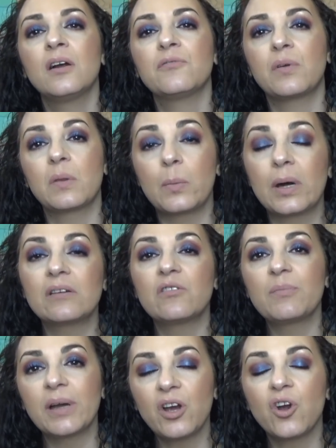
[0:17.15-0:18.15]
from the bottom
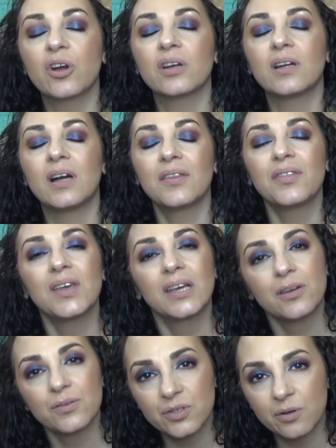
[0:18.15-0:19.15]
of my heart, I
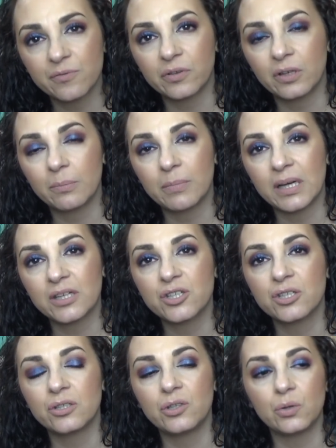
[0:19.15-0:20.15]
thank you so very
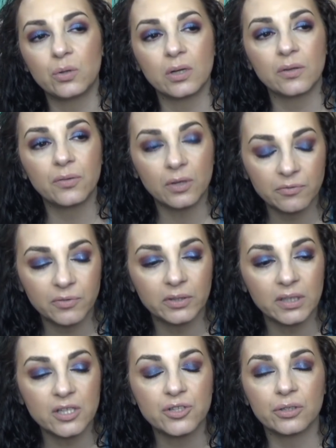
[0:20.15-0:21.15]
much. Your
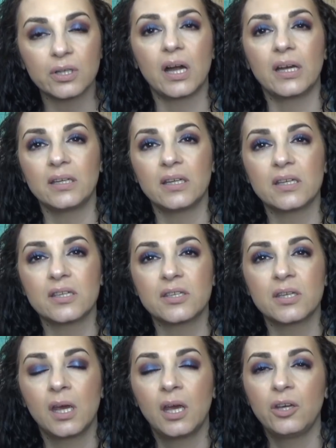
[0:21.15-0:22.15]
thoughtfulness, your
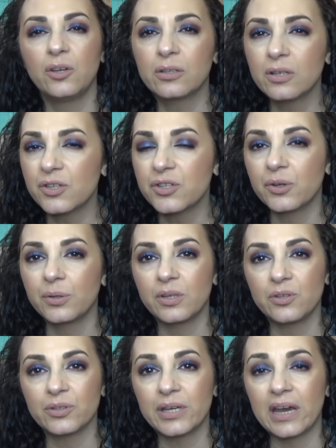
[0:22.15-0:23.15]
kindness, your concern,
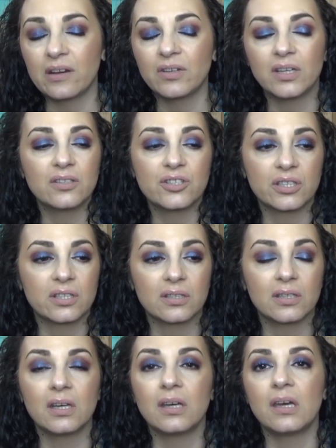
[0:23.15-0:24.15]
and your caring,
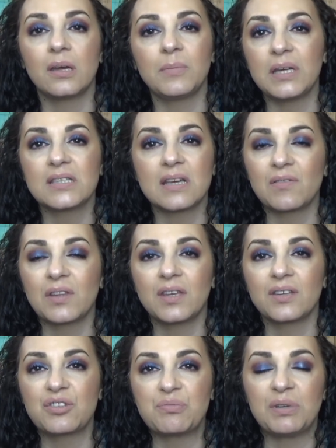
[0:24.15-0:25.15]
just it means
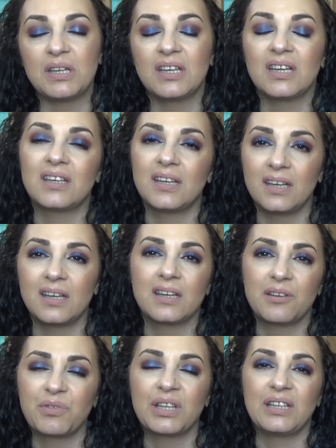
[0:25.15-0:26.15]
everything to me, and
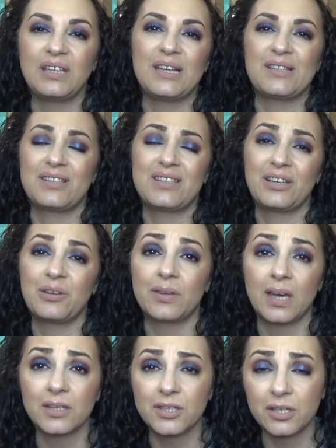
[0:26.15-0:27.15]
I really need to tell you
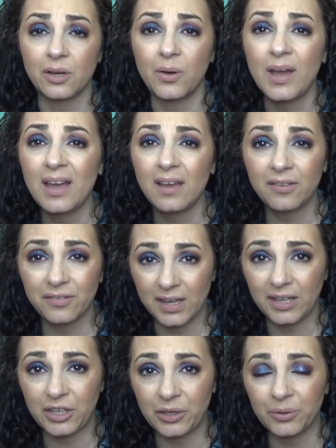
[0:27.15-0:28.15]
that. So
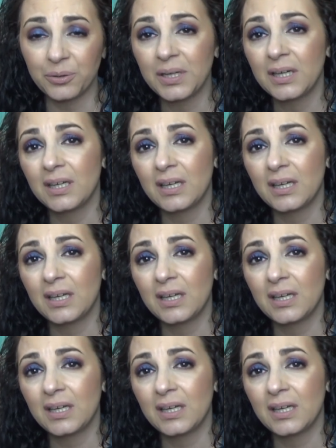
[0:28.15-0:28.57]
thank you.